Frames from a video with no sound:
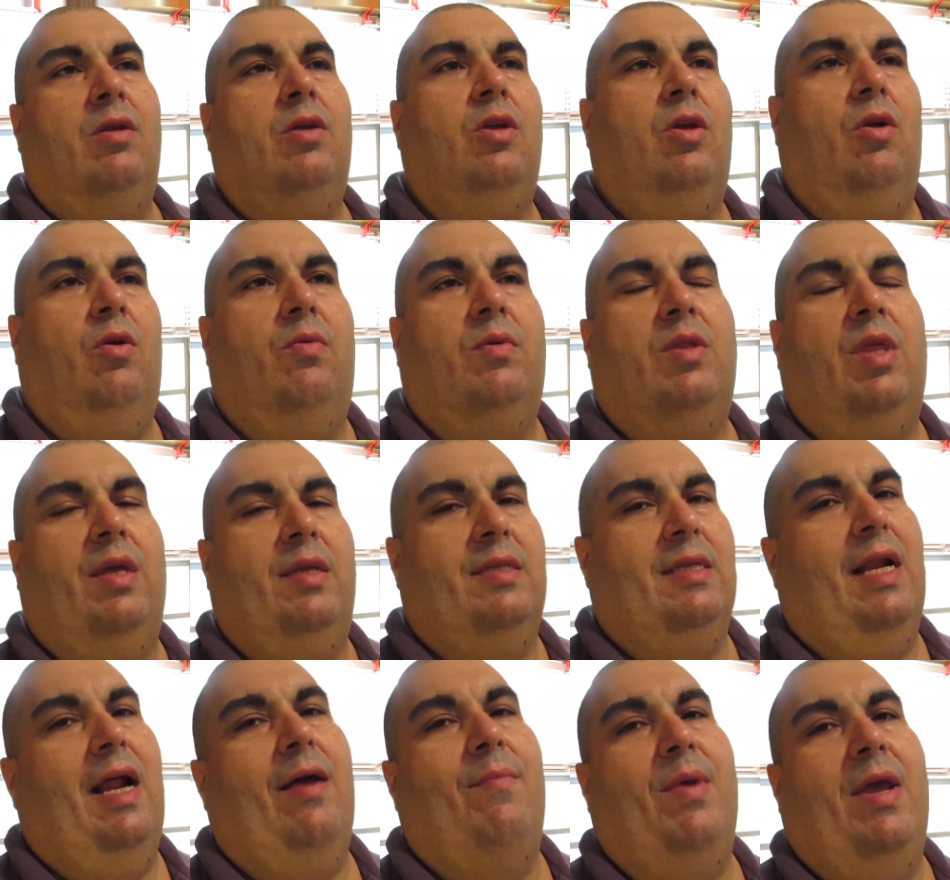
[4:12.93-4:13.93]
the things
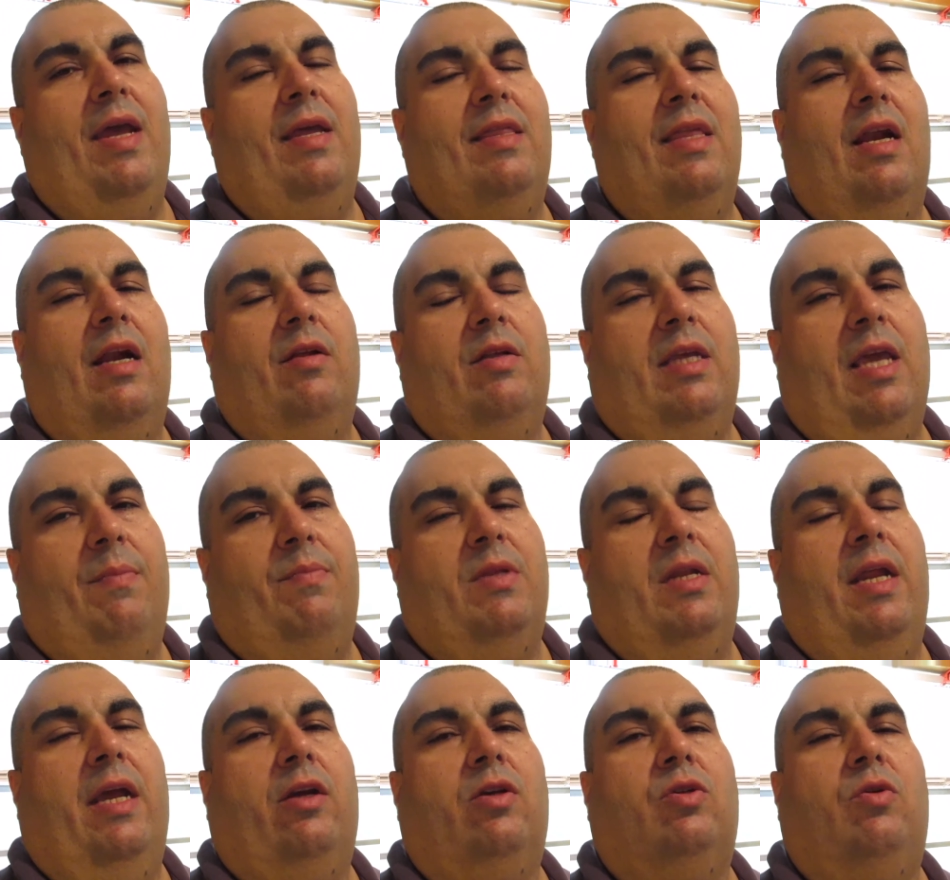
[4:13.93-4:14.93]
that I made that I've kept
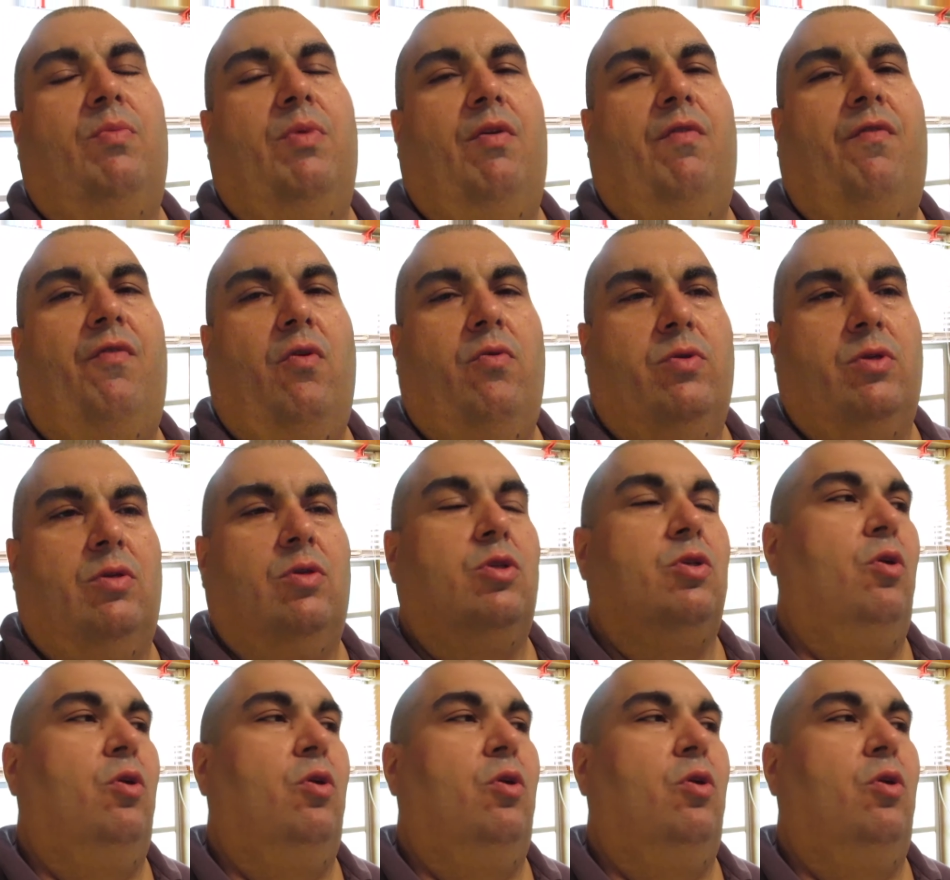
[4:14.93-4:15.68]
an extra bit frozen.